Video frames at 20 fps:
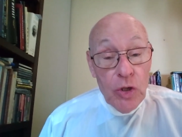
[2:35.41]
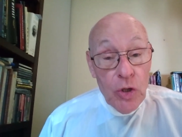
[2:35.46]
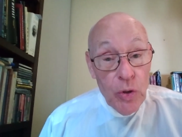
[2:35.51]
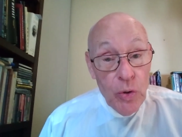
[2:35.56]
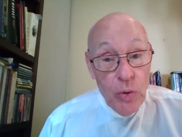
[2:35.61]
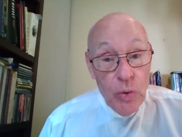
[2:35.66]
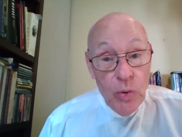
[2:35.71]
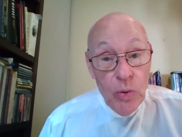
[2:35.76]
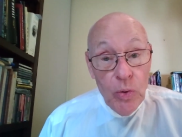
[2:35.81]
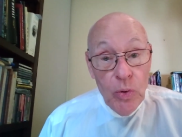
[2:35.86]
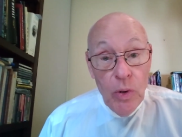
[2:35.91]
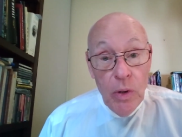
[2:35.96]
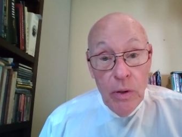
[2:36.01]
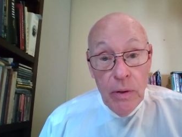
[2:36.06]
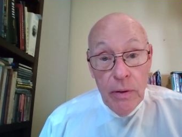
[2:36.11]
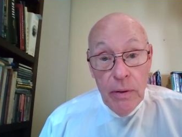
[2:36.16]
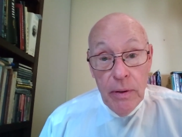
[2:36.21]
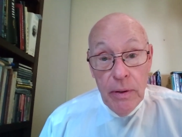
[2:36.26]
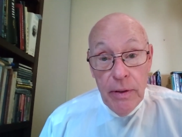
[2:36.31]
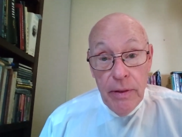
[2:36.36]
two
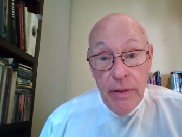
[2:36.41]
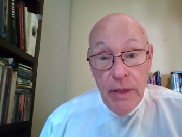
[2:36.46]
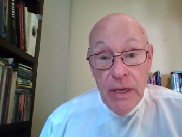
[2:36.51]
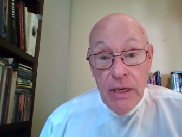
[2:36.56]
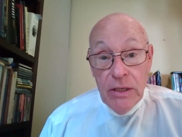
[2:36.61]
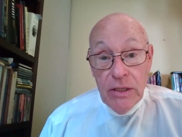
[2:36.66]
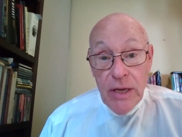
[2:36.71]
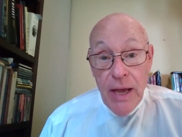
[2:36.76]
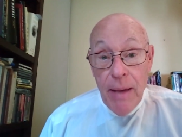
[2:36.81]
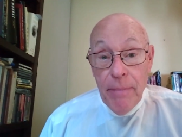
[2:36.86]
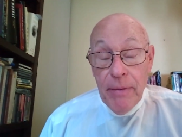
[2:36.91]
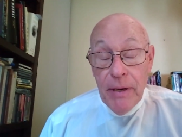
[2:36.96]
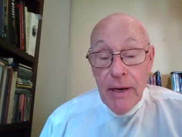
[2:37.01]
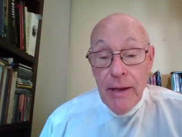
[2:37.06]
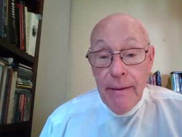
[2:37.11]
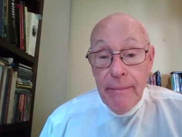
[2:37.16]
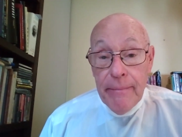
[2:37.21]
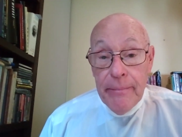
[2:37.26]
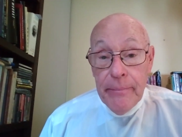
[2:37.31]
things happening.